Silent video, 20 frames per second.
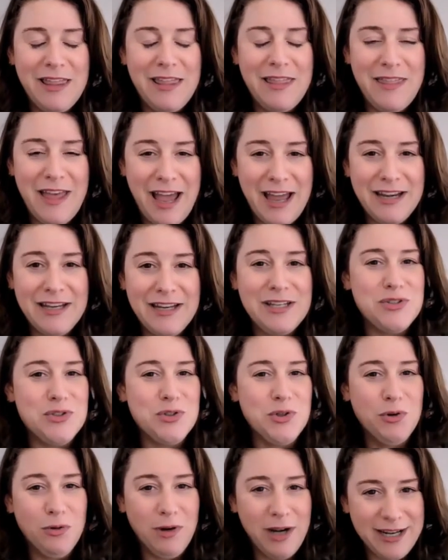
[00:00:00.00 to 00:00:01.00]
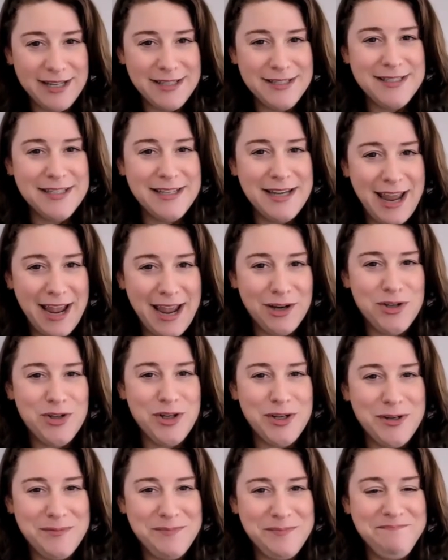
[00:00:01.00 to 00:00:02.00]
That is grace in
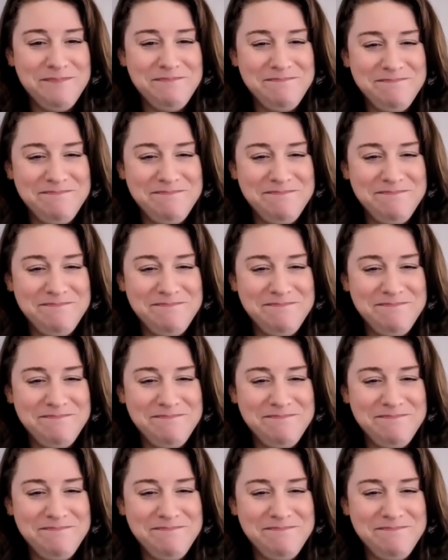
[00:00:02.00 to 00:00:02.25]
action.